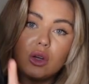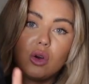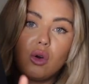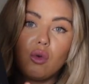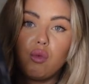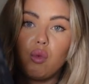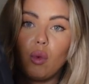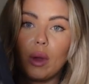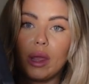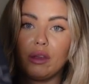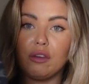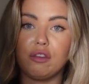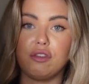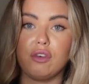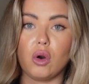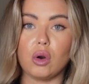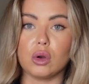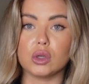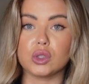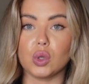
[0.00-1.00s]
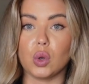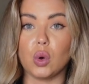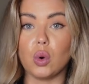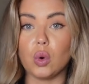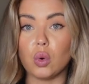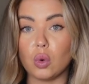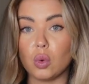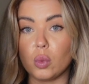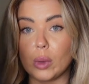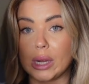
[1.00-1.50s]
of Whitefox the
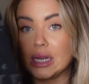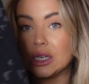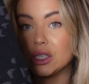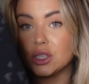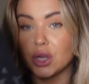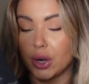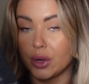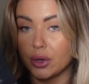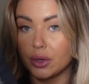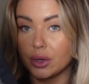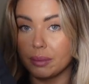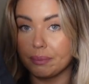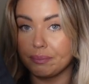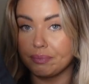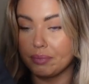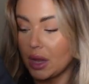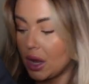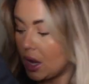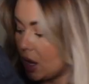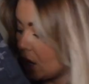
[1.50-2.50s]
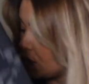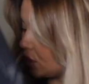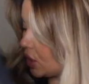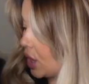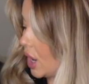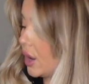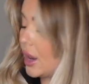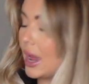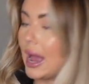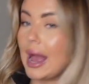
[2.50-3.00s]
whole way down them.
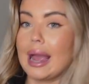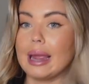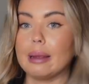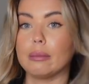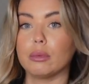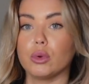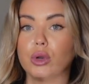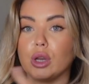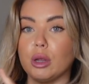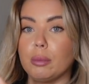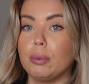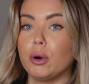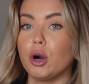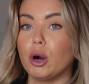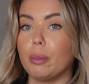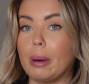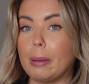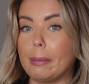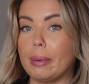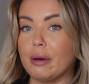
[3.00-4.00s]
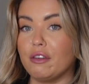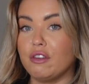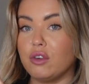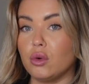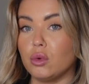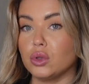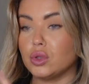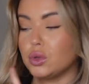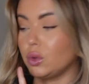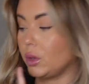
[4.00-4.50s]
Now, I am going to pop up a
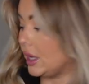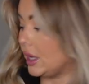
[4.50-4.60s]
photo